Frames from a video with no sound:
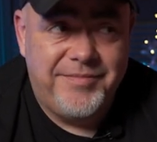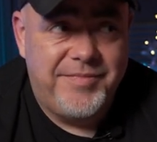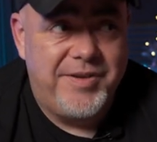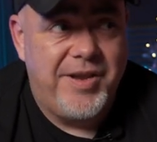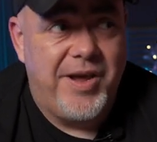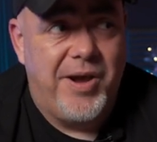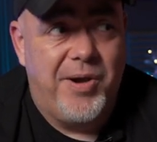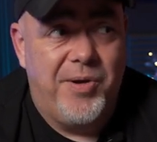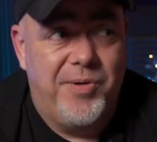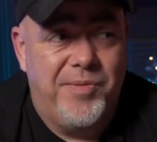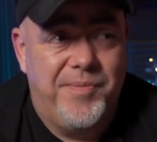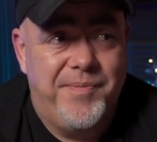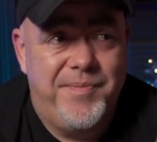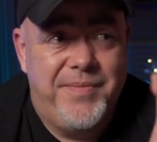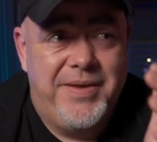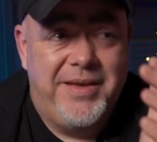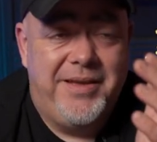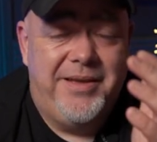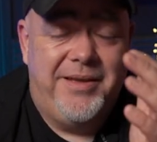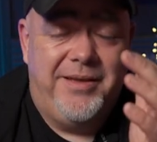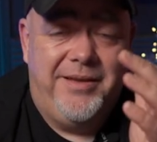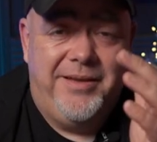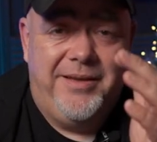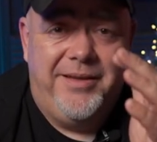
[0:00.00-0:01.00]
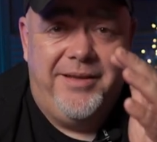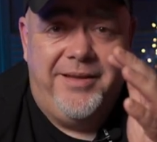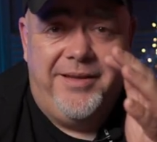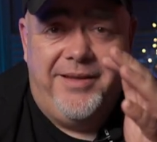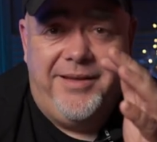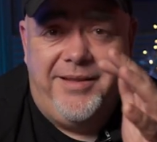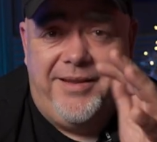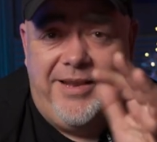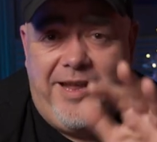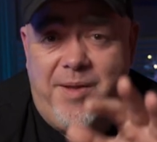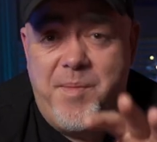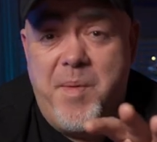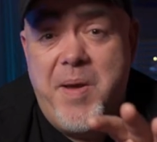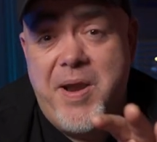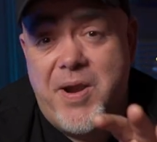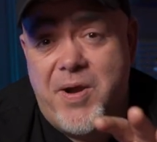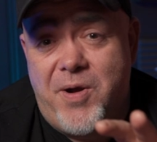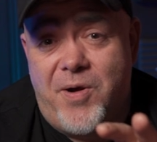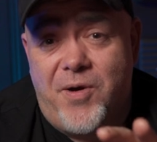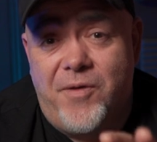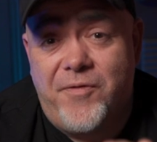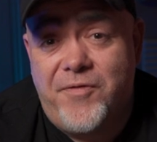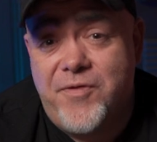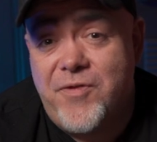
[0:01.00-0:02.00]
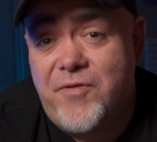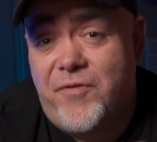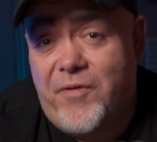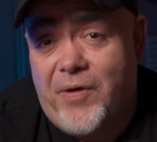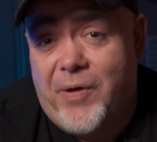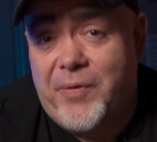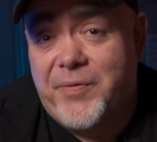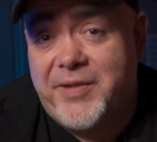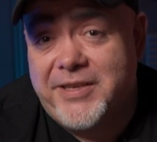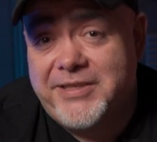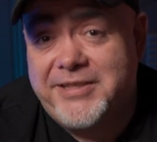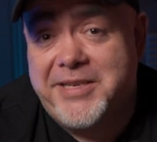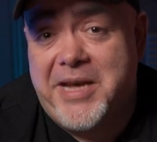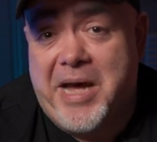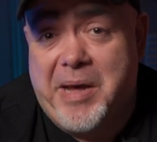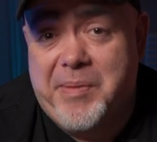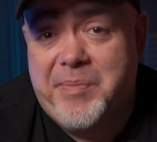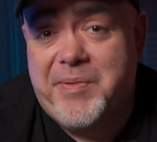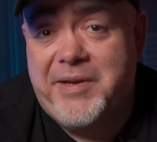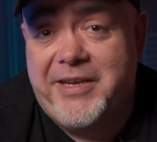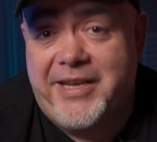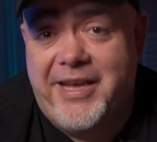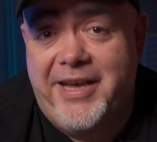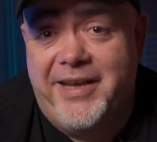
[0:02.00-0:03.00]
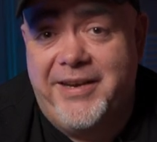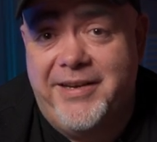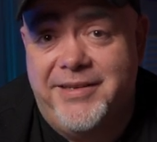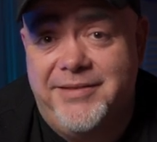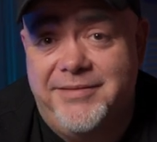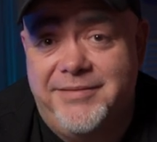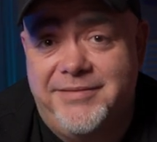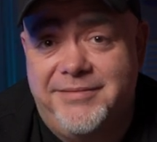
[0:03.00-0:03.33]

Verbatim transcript: Now, let me know if you found this complicated.